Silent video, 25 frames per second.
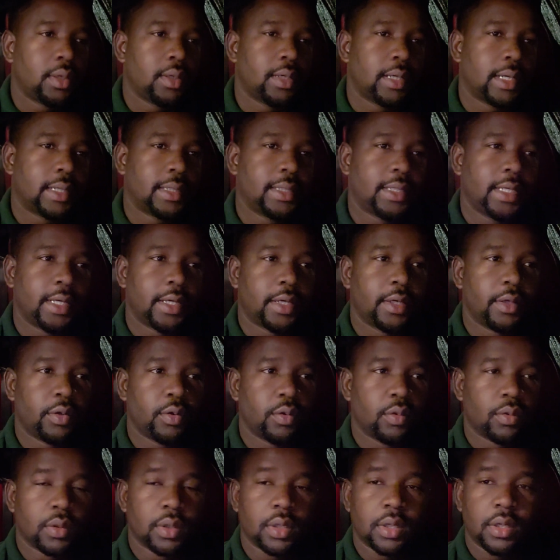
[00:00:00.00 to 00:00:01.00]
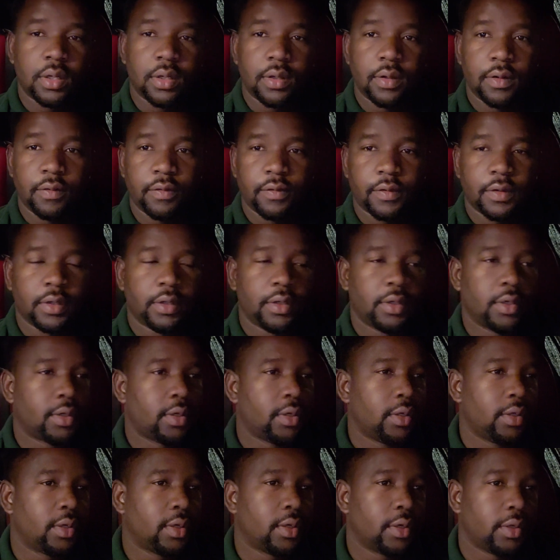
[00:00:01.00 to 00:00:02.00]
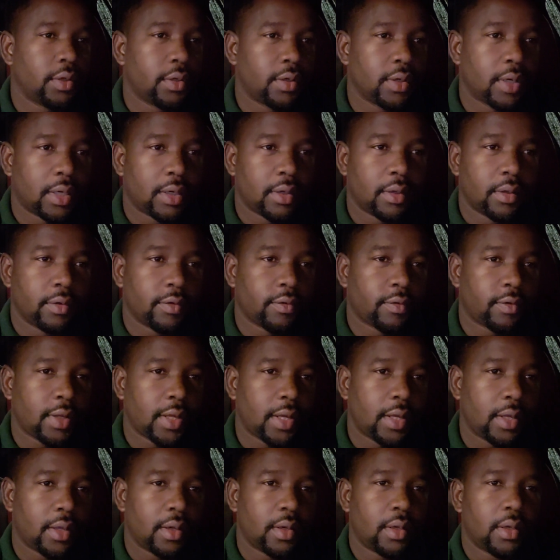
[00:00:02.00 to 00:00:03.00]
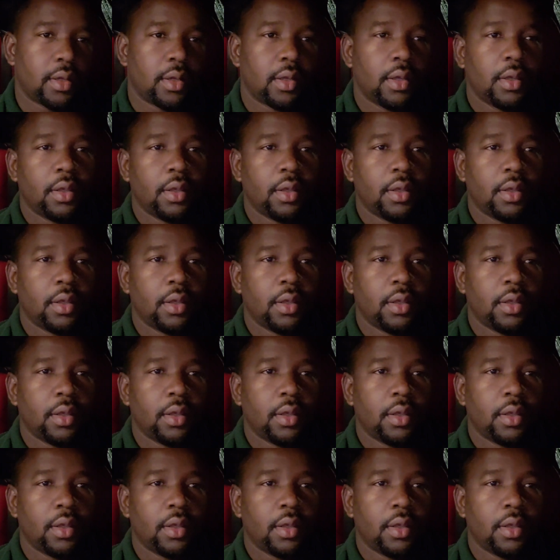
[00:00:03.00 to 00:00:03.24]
not taking no curves, good, good, cause you gotta understand,